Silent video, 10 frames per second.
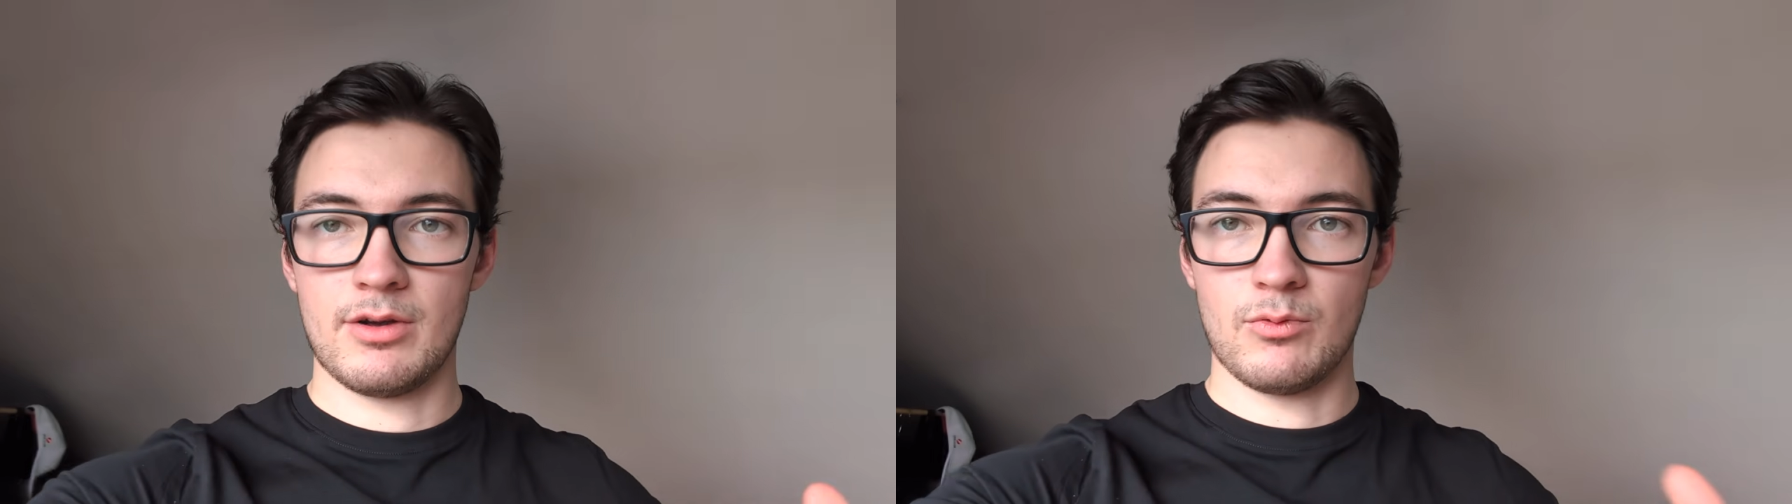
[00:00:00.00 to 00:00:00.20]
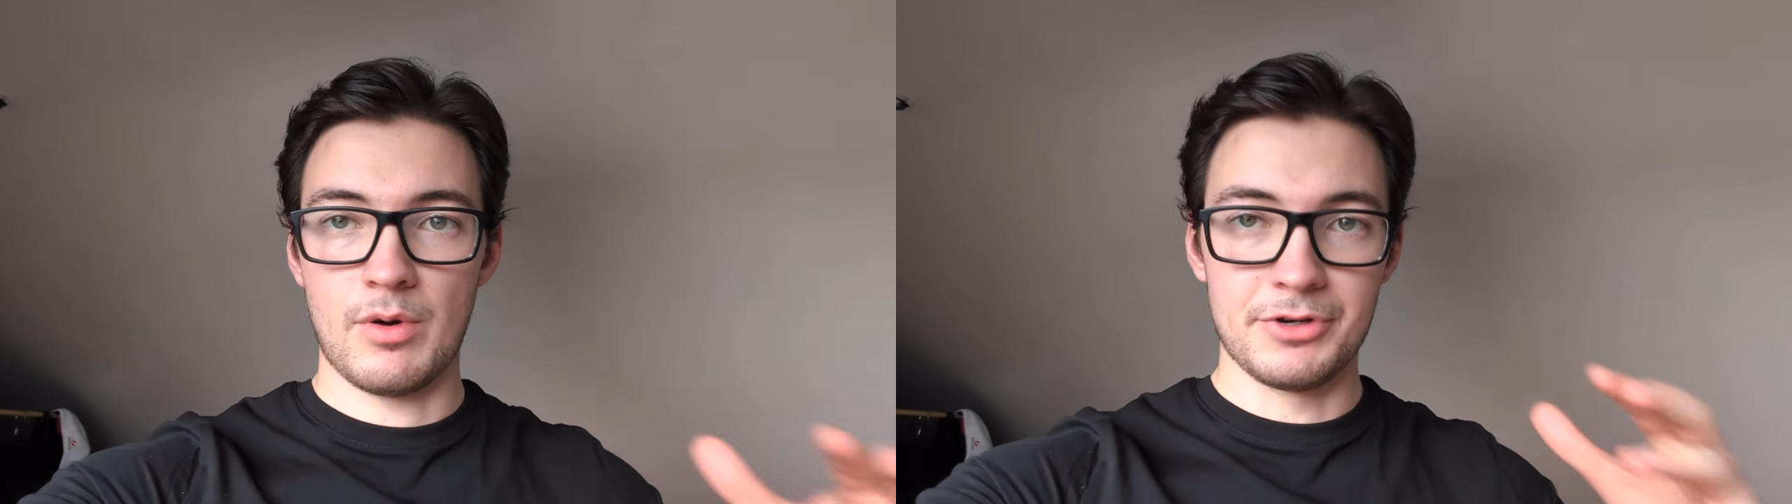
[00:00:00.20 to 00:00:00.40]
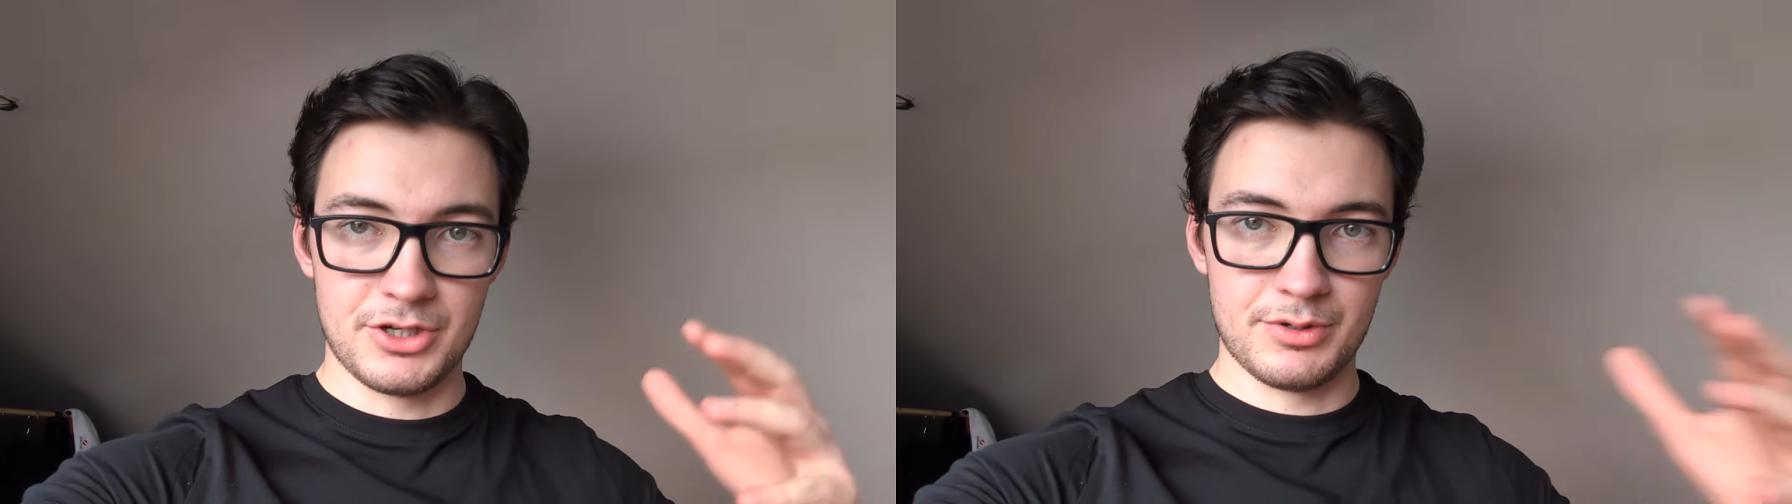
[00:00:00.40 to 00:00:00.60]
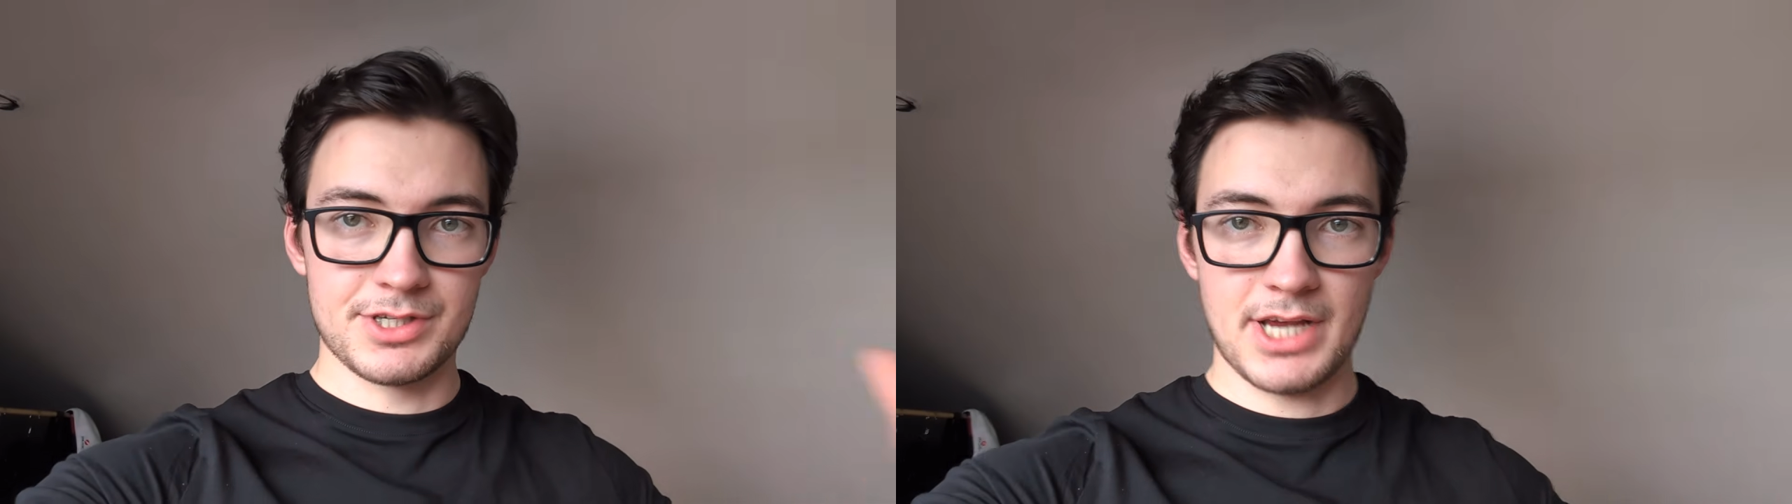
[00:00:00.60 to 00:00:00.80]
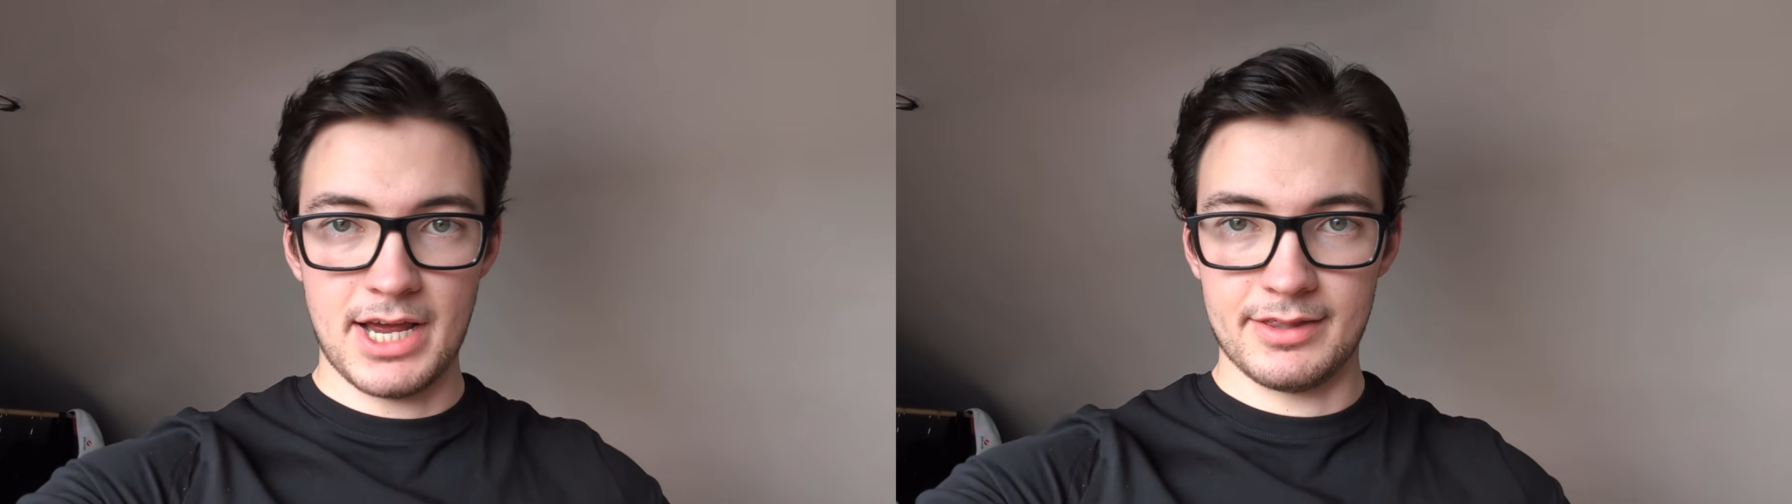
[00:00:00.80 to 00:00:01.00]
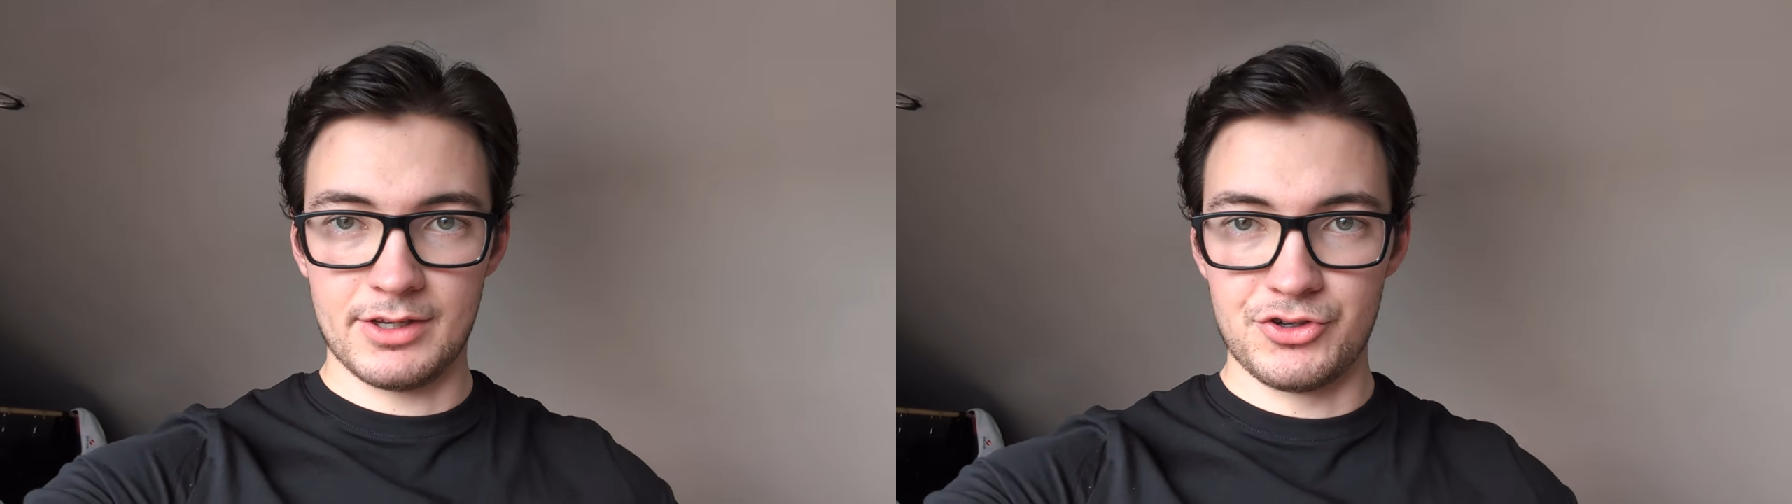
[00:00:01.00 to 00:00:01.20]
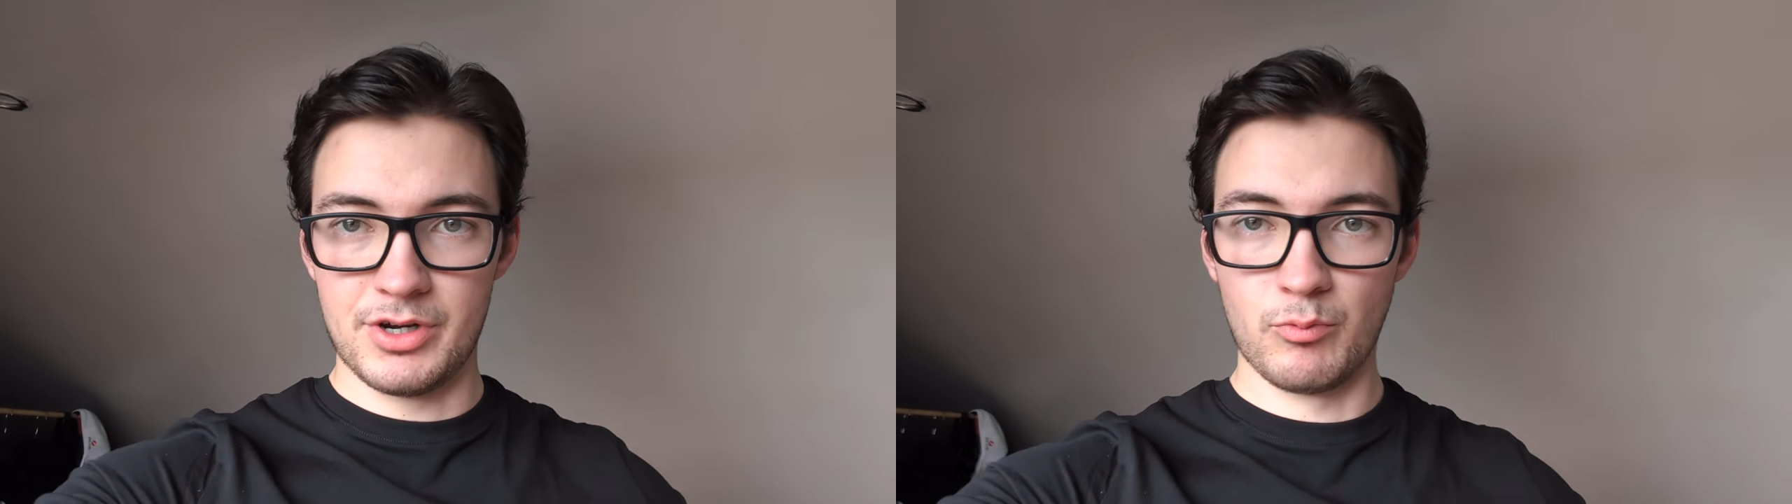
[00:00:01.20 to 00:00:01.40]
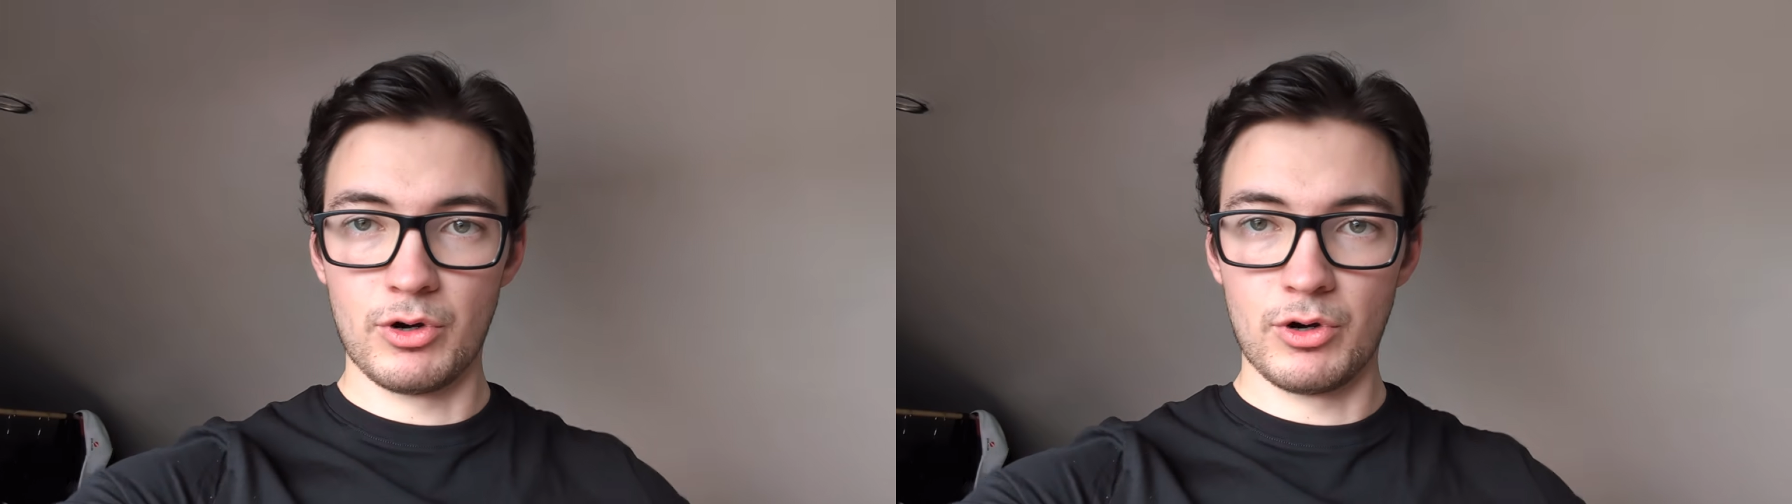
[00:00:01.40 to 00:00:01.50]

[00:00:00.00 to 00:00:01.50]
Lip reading: when we do a set in the gym.